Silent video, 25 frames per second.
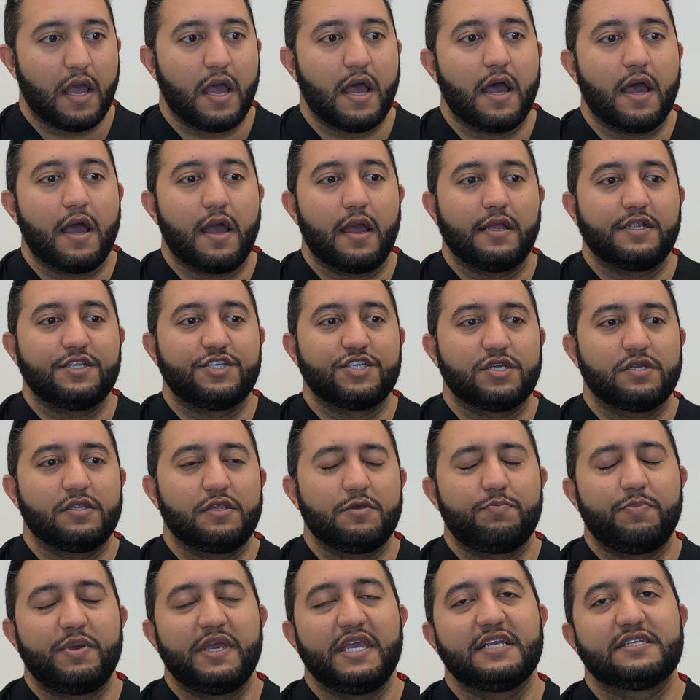Uh,
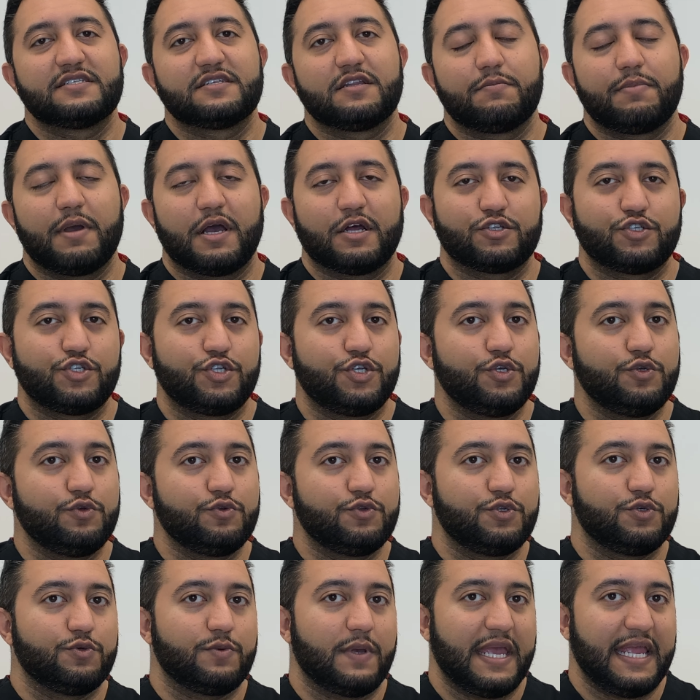generally peaks in about two
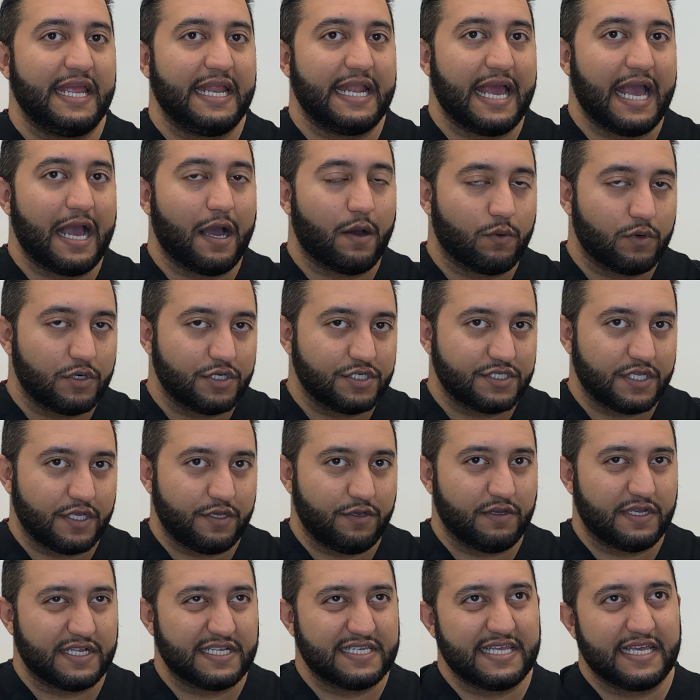to eight hours. Now
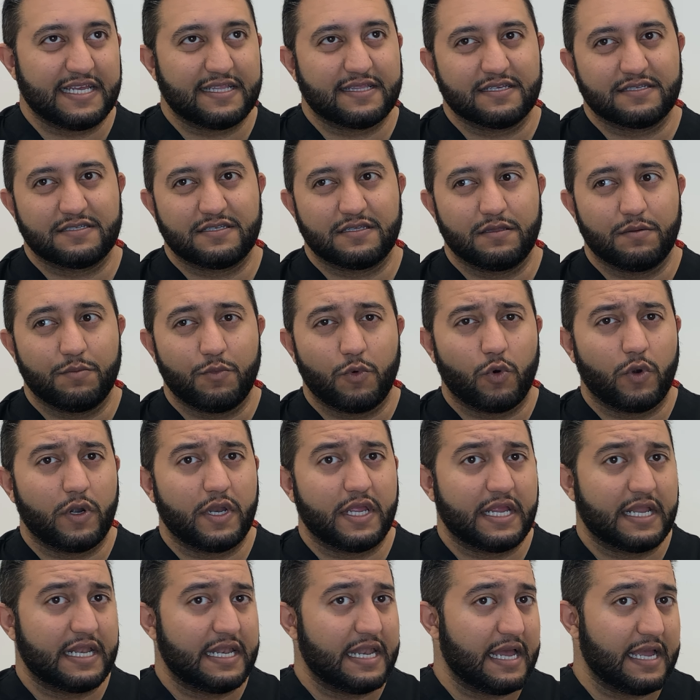you can take this in the
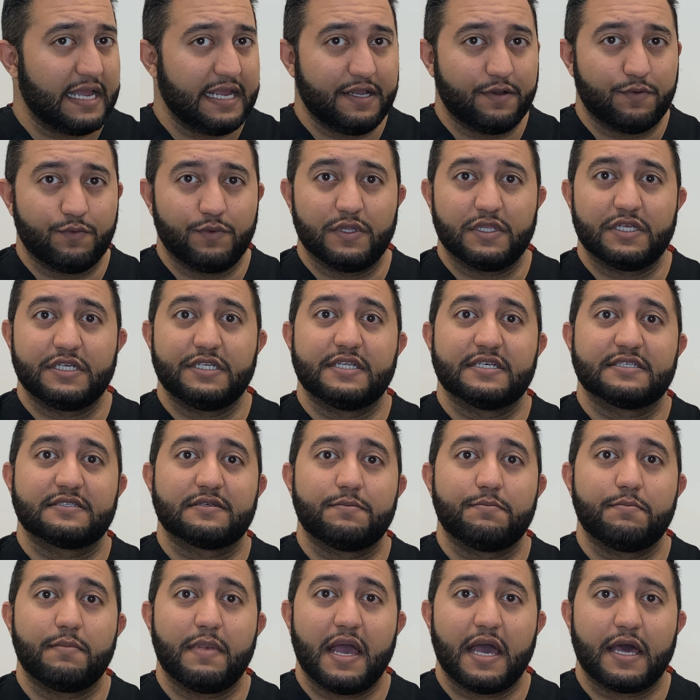morning and night, really
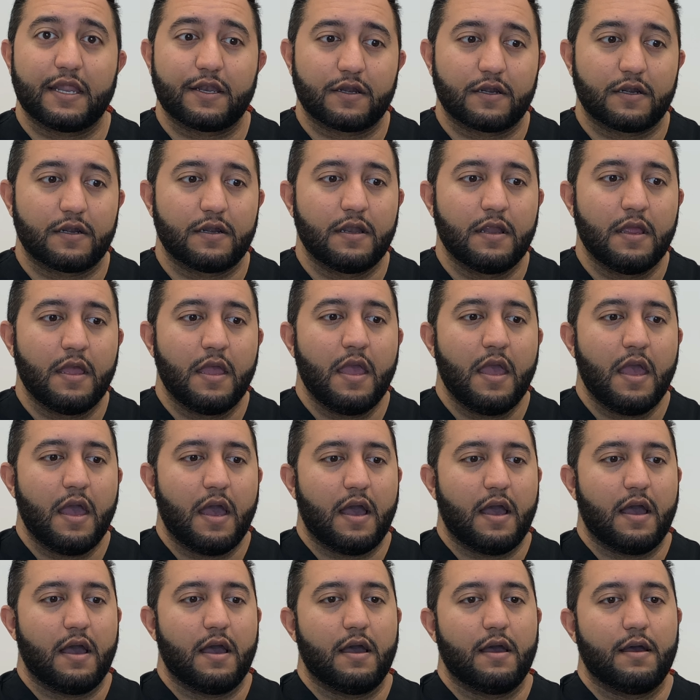doesn't matter.
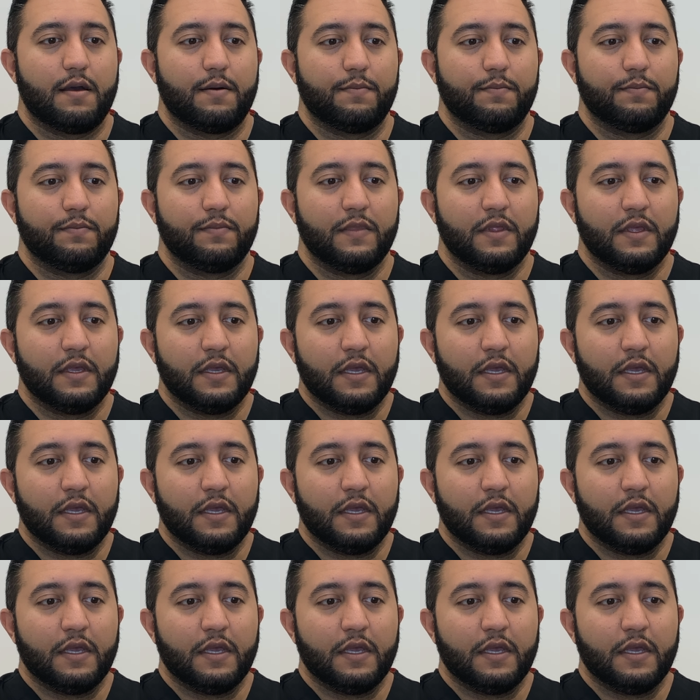Um,